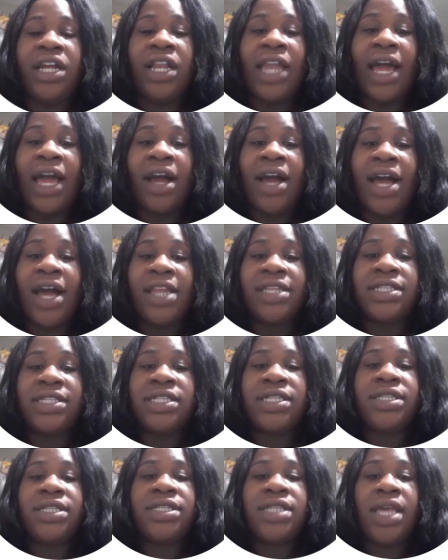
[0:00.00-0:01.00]

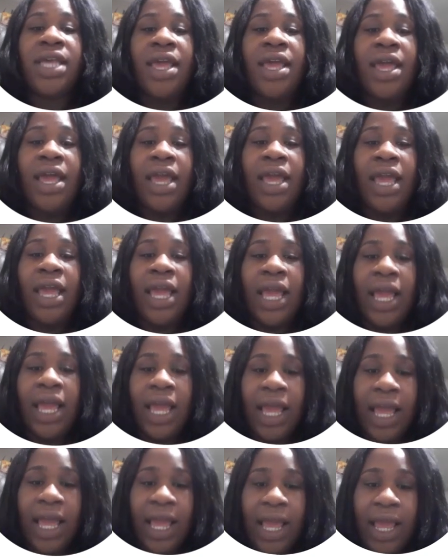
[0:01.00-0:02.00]
glycolysis
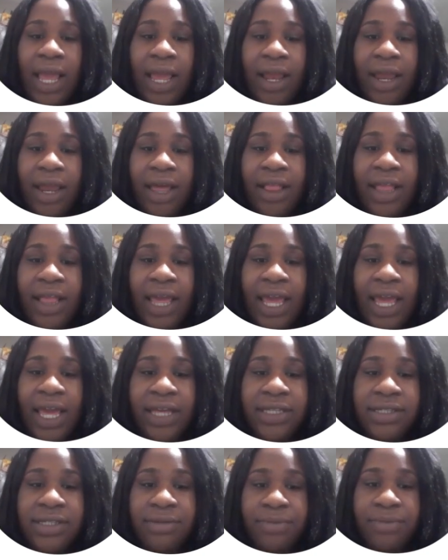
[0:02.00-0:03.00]
and other
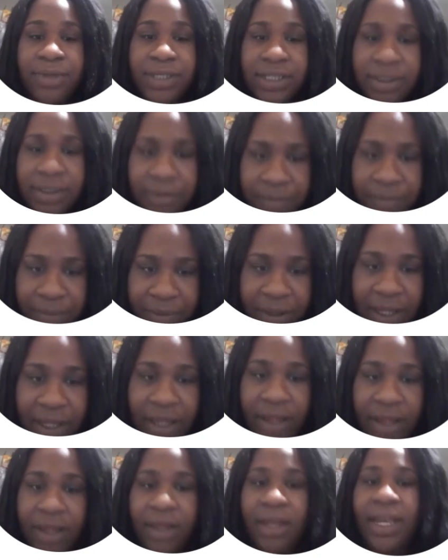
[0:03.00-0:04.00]
hexes,
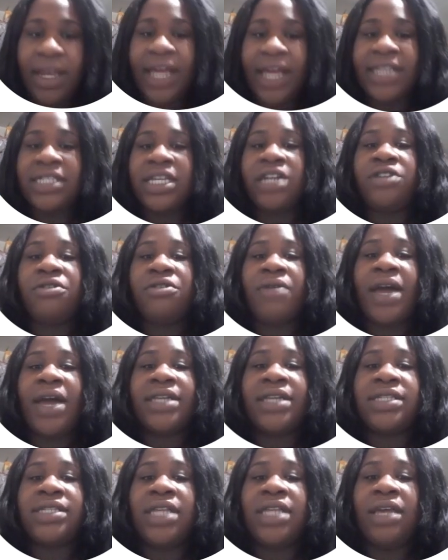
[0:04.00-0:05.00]

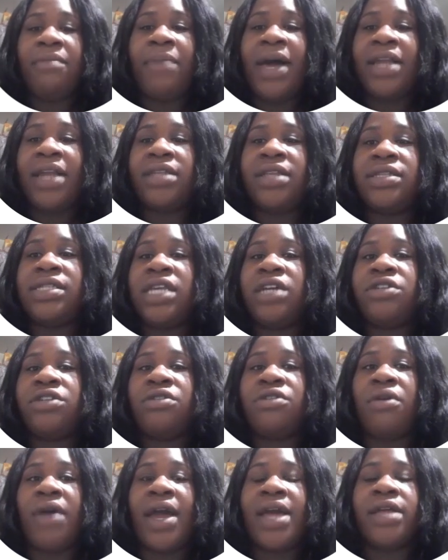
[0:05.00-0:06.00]
disaccharides and
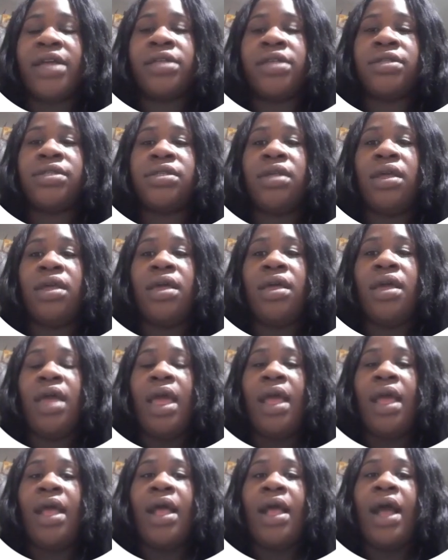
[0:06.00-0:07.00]
polysaccharides.
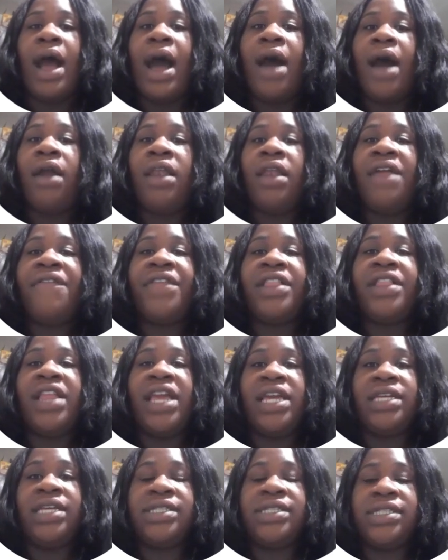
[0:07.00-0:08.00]
All living
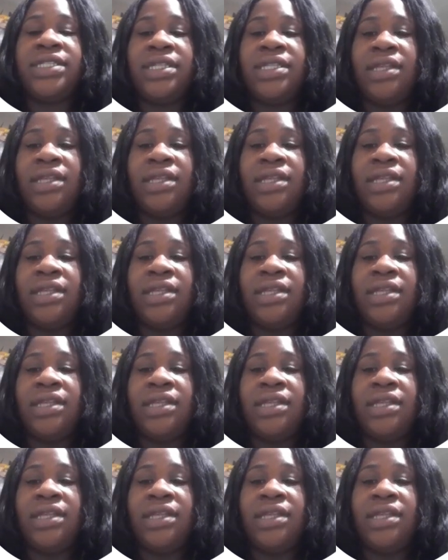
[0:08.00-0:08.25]
things